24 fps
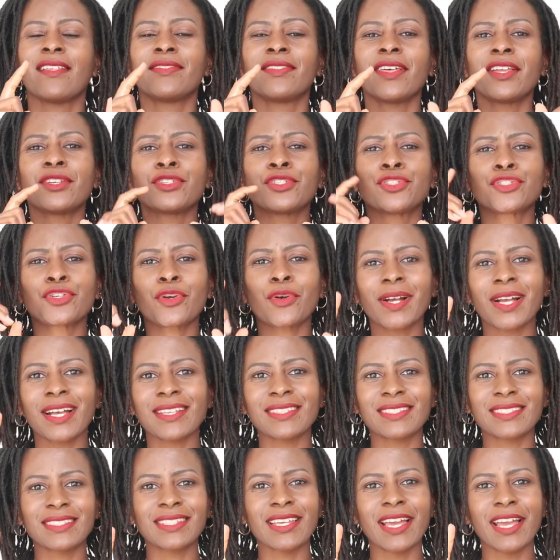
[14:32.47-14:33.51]
then
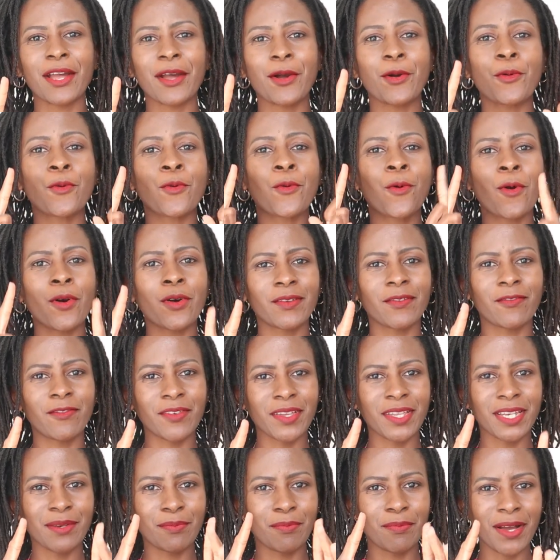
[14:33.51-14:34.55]
jogger style woven